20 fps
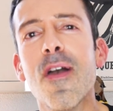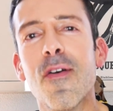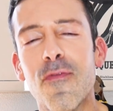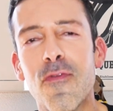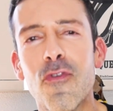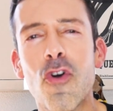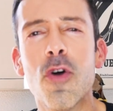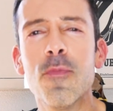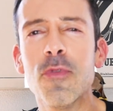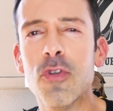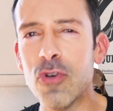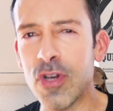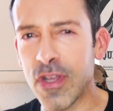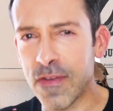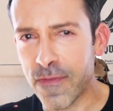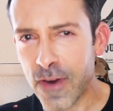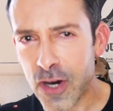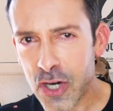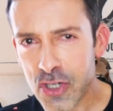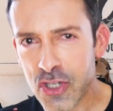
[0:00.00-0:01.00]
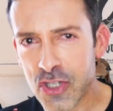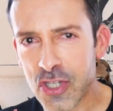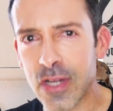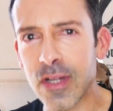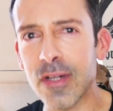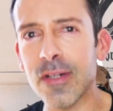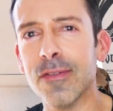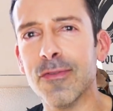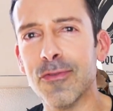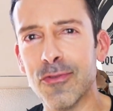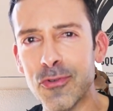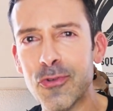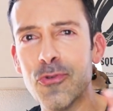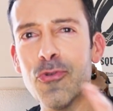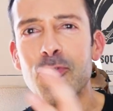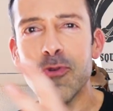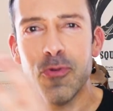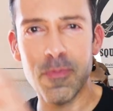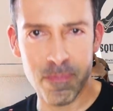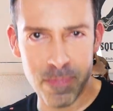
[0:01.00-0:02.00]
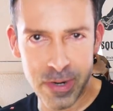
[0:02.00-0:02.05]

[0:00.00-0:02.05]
from universal to